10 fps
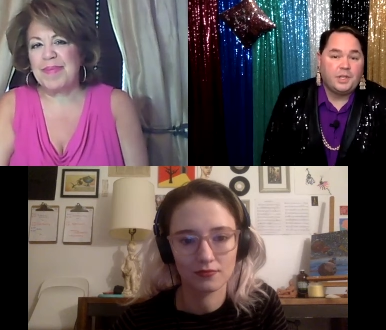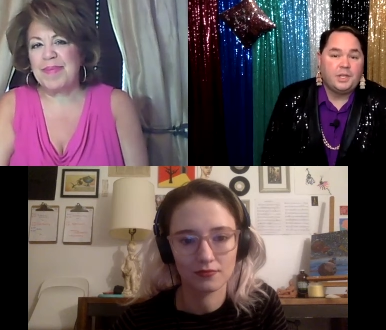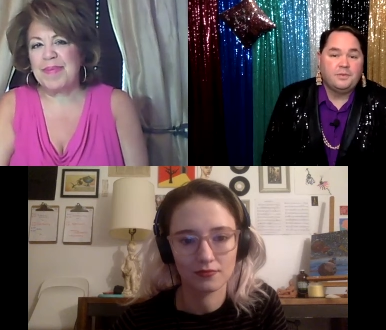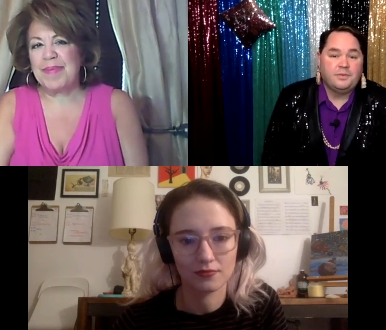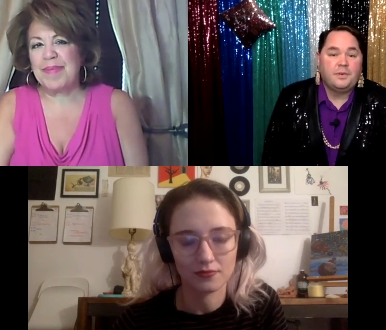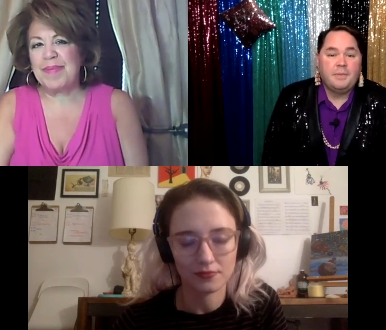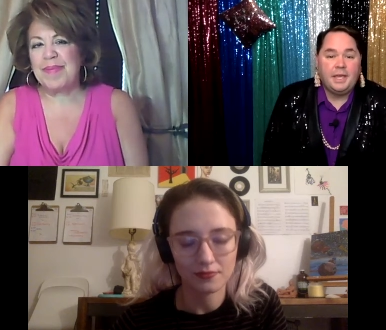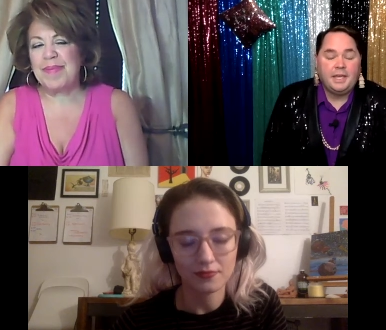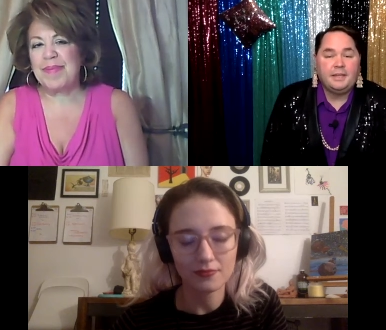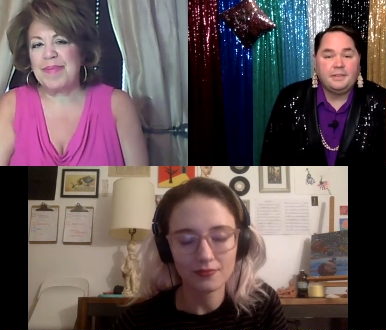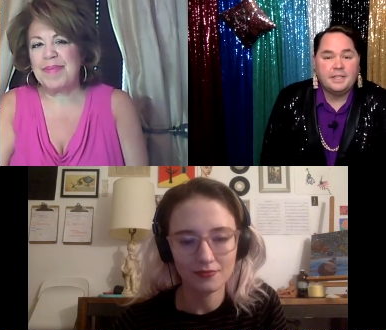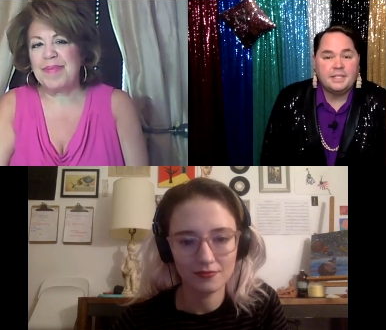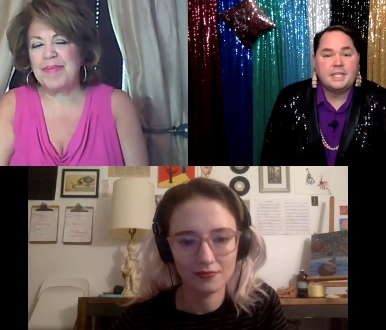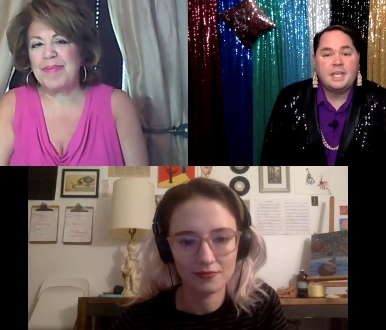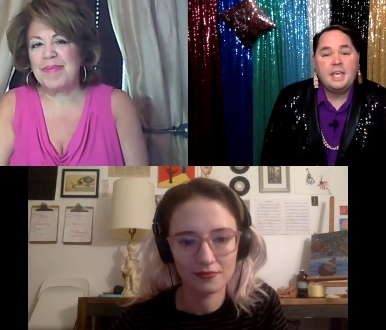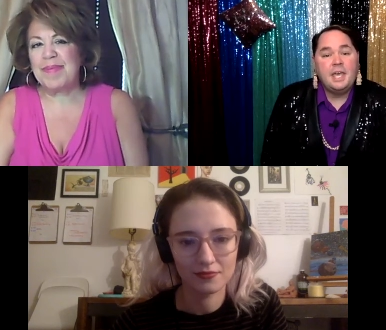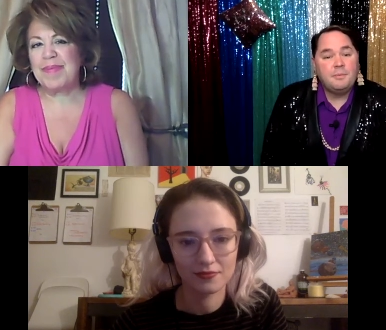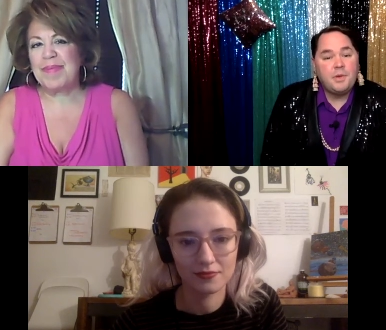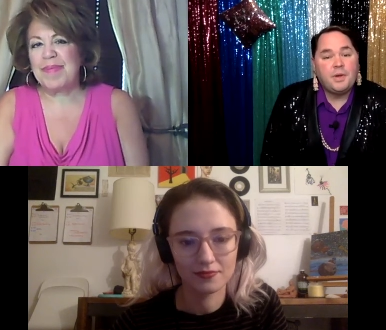Speaker 1: you for making this. And we